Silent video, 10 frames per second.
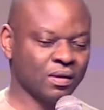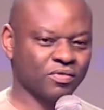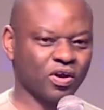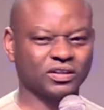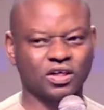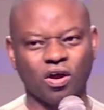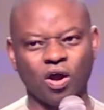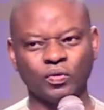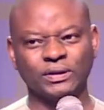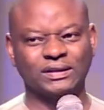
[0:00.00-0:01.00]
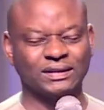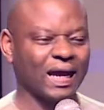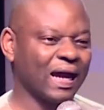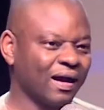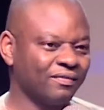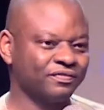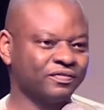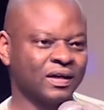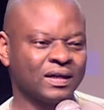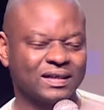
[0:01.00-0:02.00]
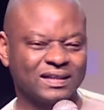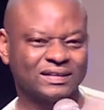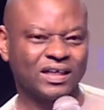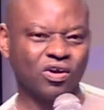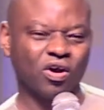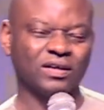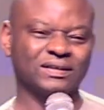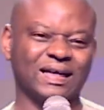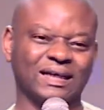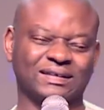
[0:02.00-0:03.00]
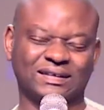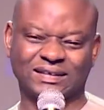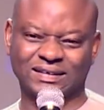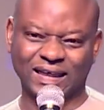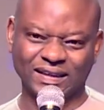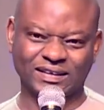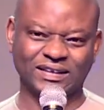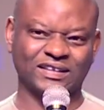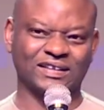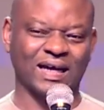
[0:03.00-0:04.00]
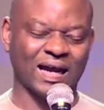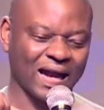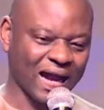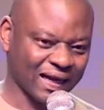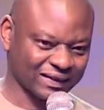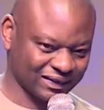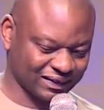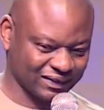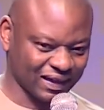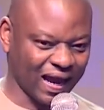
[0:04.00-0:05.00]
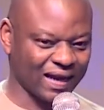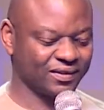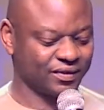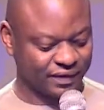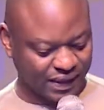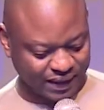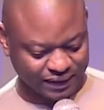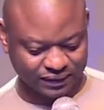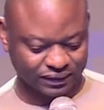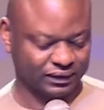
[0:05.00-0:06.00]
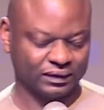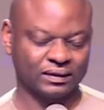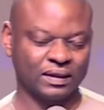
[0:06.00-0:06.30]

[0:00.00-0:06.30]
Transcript: Because the God we serve is a God that searches the hearts and the reins.